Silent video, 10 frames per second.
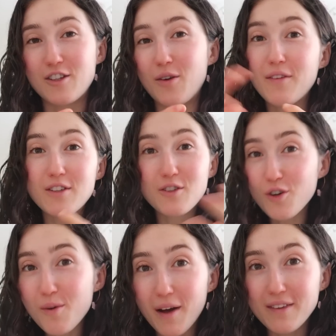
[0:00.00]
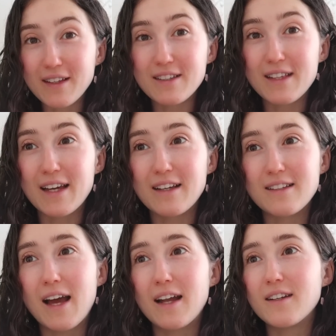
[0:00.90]
and you have to talk about these things
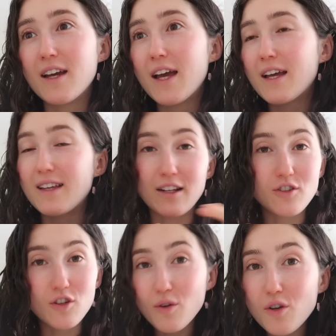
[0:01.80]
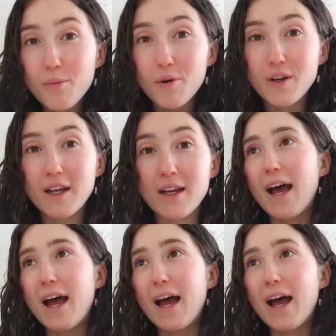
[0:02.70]
and get to know your body.